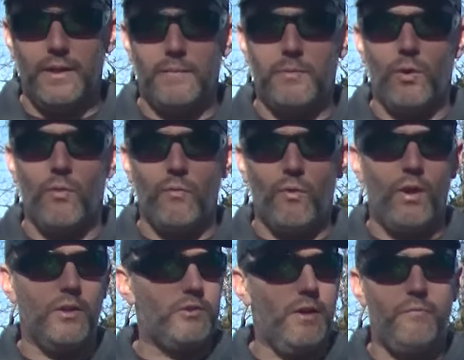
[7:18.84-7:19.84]
But
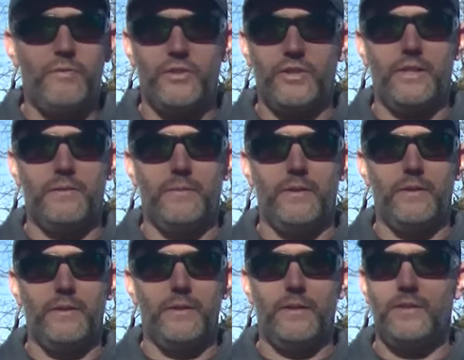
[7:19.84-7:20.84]
overall, trout fishing has
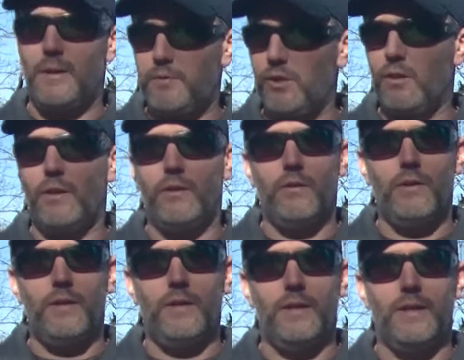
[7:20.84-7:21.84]
been exceptionally good.
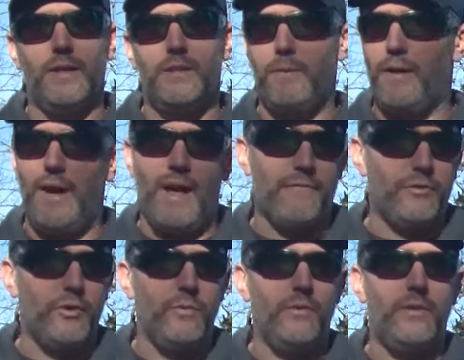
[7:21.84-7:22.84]
It's been an
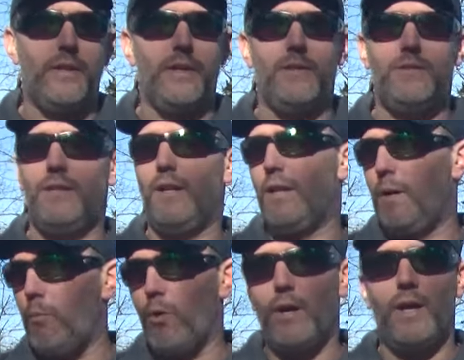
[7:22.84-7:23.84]
afternoon thing. Seeing a
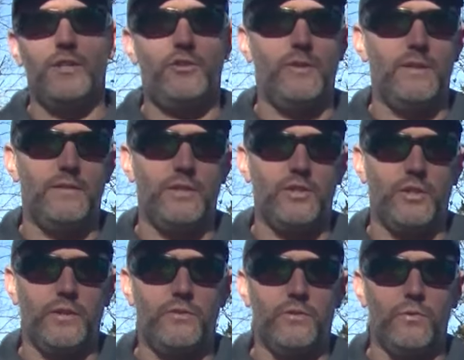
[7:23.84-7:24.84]
lot more guys
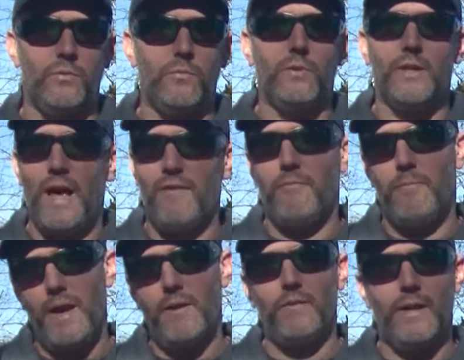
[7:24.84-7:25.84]
transitioning to live
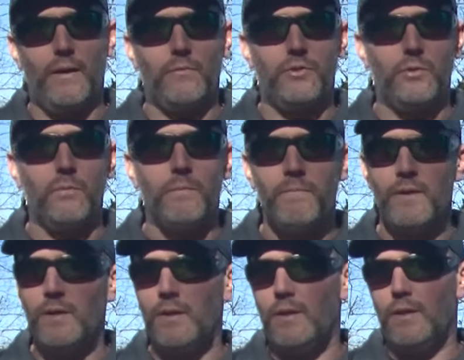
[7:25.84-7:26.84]
bait now, too.
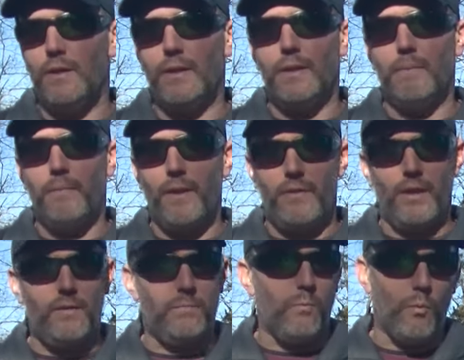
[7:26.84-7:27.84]
I
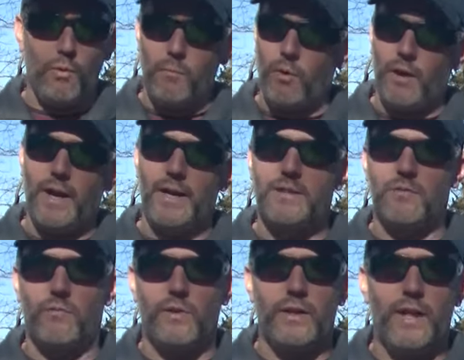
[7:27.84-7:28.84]
think more and more guys
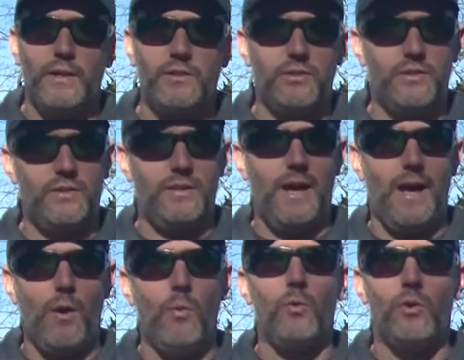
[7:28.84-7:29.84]
have realized just
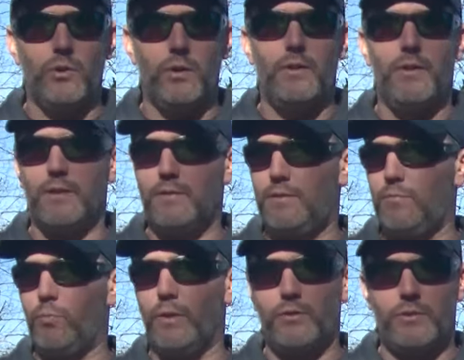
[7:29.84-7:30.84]
how good this
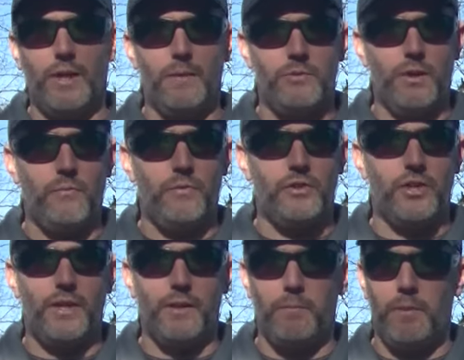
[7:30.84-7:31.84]
wintertime trout fishing
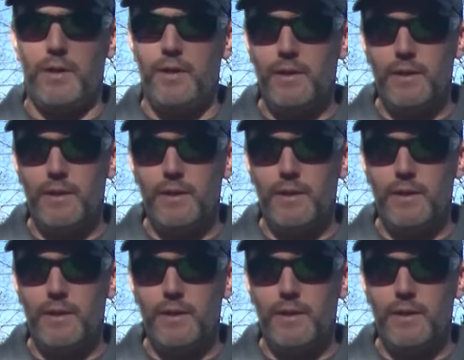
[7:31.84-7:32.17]
can be.